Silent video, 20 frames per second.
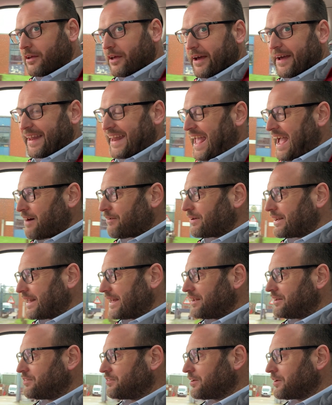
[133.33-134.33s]
hour
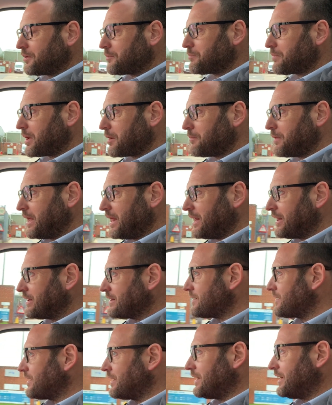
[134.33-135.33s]
later. I mean,
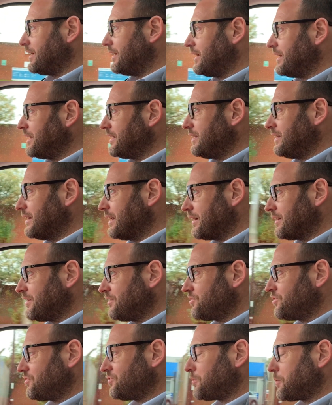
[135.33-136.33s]
you know,
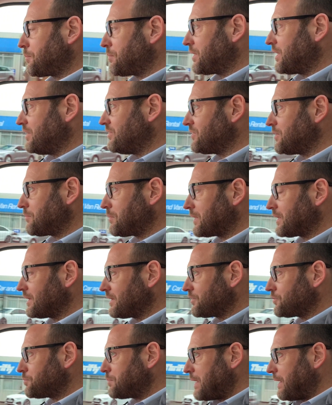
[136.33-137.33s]
this is a pretty typical
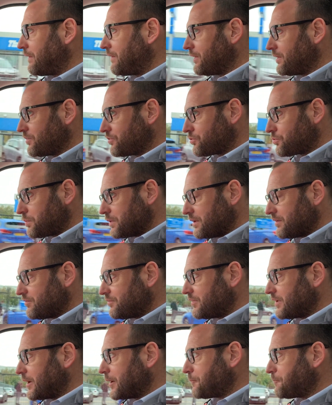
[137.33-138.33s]
experience with
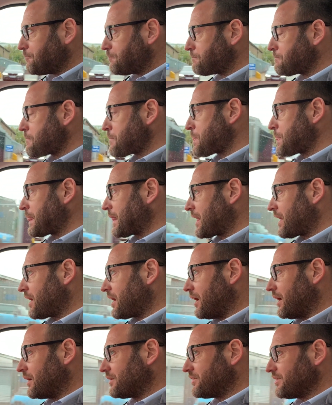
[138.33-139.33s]

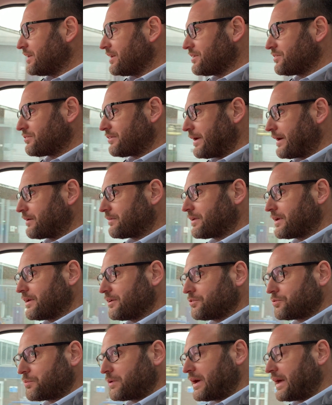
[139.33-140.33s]
car dealers
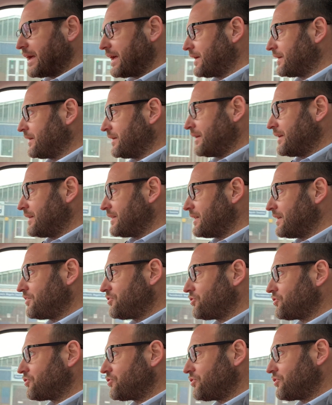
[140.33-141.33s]
nowadays, where they're
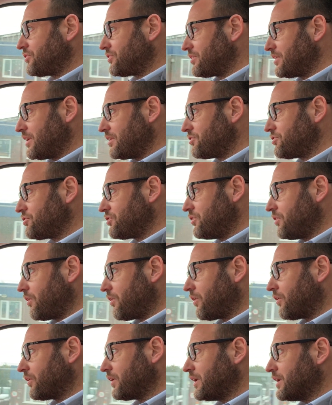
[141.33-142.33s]
just not
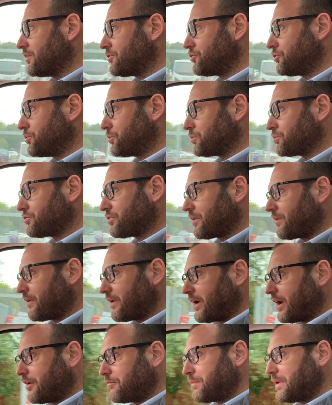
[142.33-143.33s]
on it at all. So
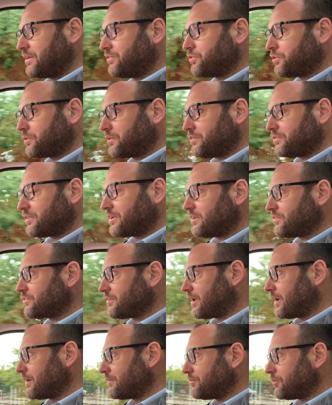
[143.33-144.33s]
I've been talking to this
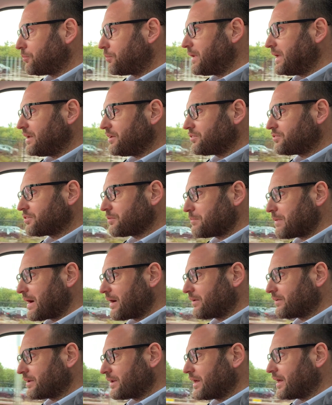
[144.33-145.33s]
guy for weeks
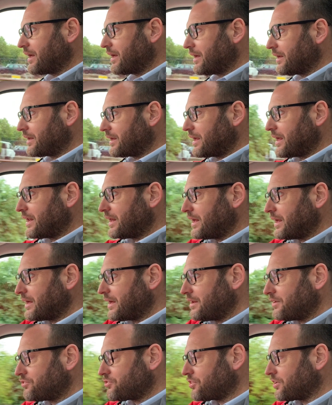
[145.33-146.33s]
about getting
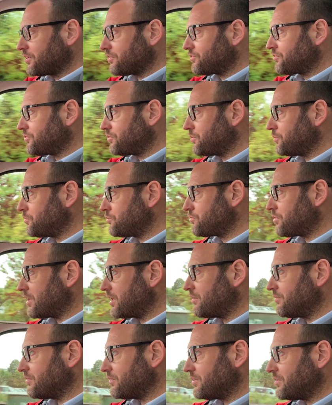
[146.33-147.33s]
a chance to
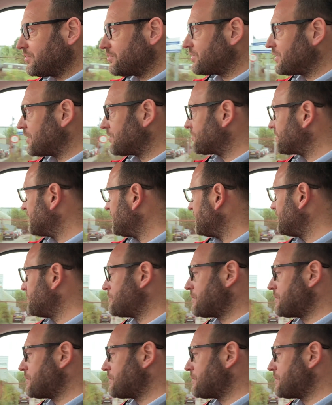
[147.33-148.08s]
drive a Discovery,